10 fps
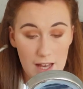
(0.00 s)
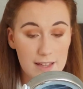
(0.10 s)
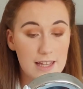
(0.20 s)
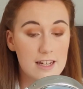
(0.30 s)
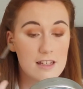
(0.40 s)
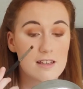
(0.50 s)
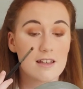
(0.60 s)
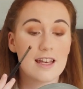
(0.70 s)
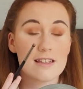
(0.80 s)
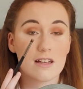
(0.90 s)
And then it
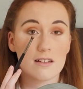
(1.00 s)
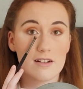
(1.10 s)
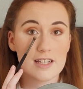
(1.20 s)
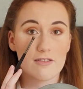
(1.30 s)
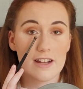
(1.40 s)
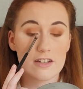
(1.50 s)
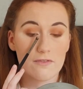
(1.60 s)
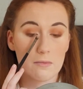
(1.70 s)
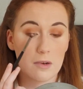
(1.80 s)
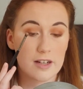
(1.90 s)
is a nice
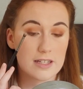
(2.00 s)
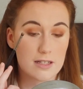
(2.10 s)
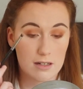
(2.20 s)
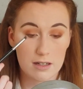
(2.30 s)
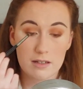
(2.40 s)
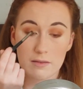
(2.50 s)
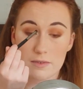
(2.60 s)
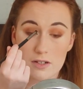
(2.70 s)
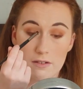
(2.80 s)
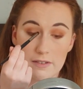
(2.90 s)
gradient from light to dark,
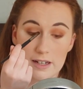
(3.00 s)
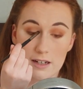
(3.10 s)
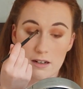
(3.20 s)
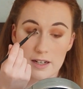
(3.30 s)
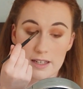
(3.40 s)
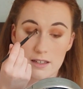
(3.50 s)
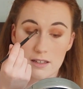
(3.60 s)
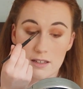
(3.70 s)
which I really like.